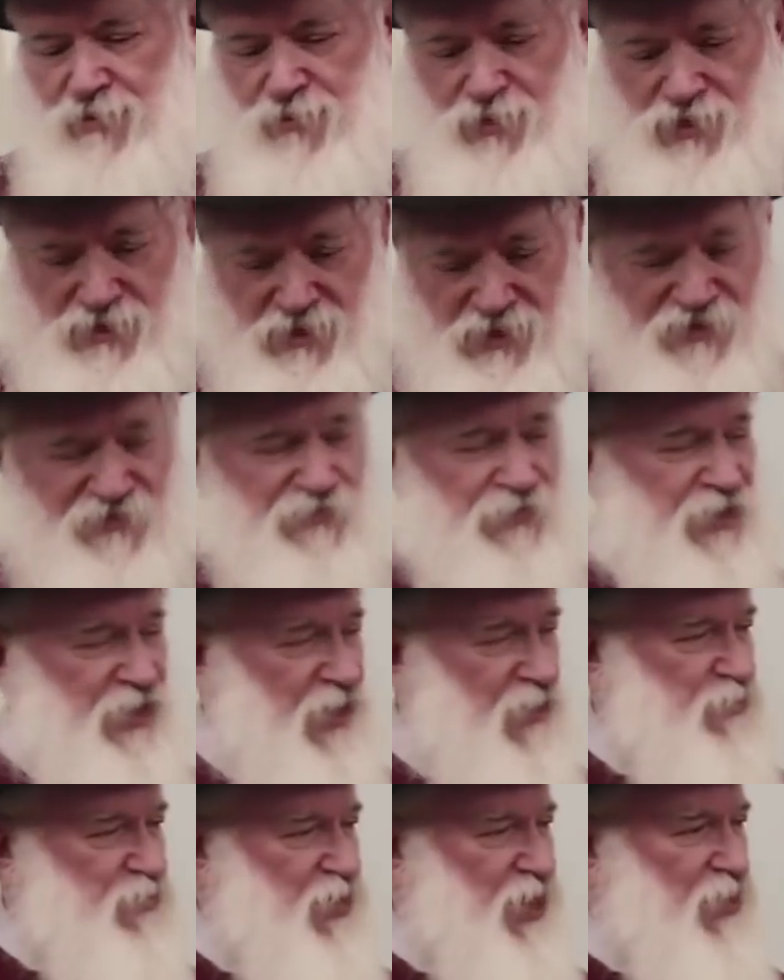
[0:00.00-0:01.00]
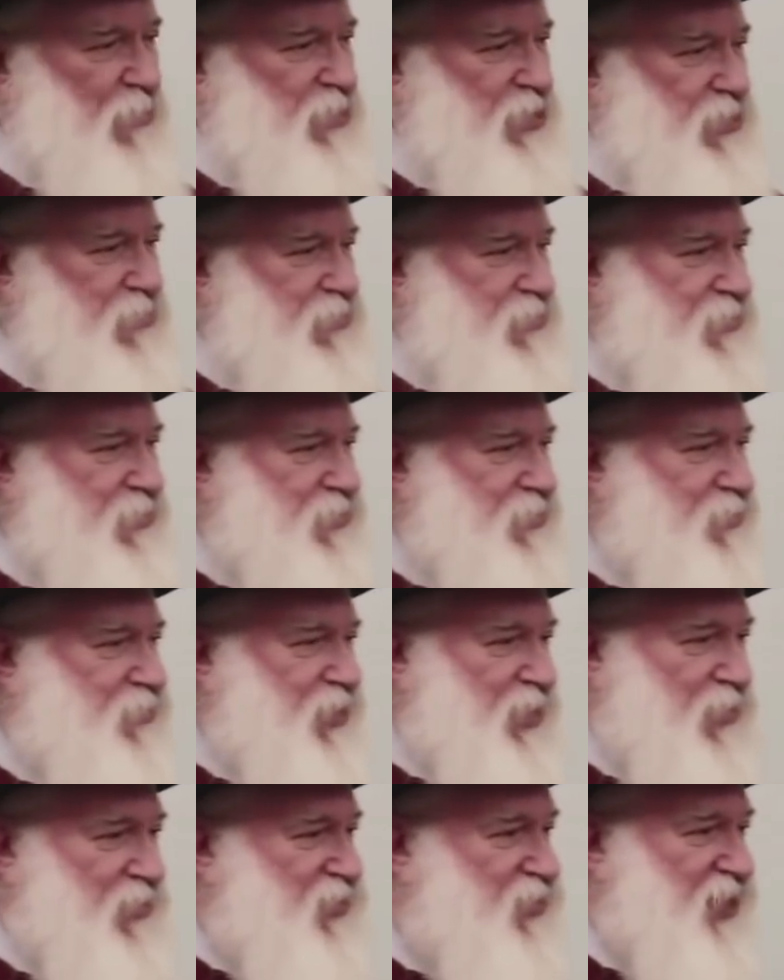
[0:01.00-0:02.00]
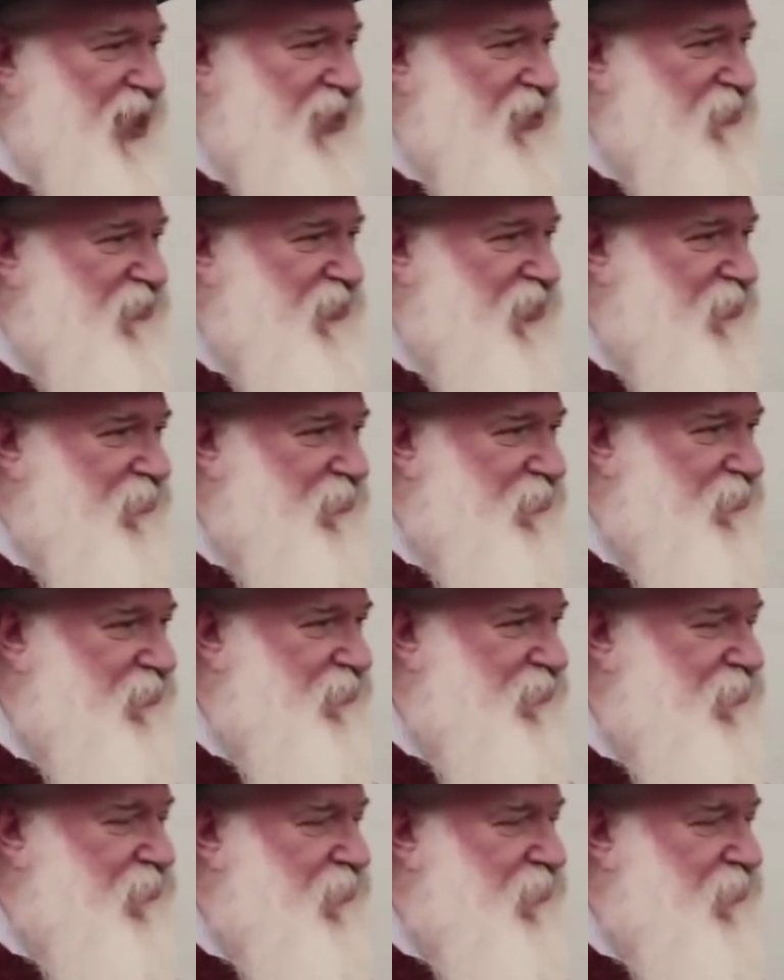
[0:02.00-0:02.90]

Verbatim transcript: We live with our problems, we don't solve them.